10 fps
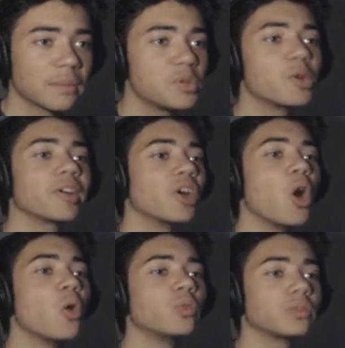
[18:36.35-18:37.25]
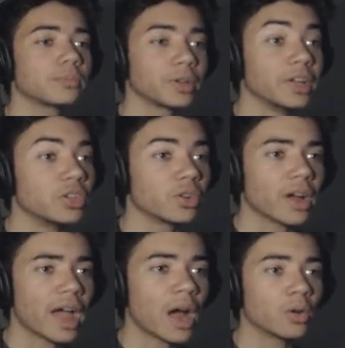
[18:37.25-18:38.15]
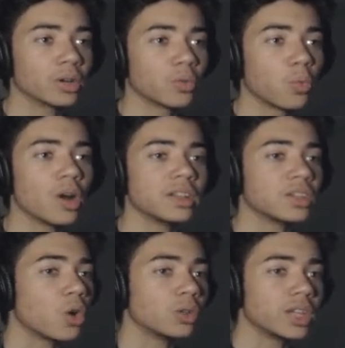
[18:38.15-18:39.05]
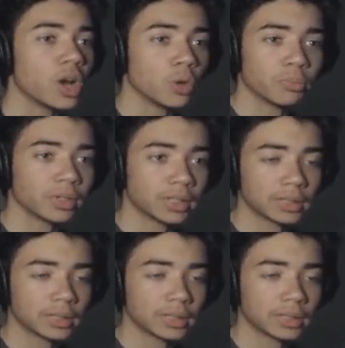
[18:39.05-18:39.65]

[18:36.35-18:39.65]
Be our own, but you're our one and only hope.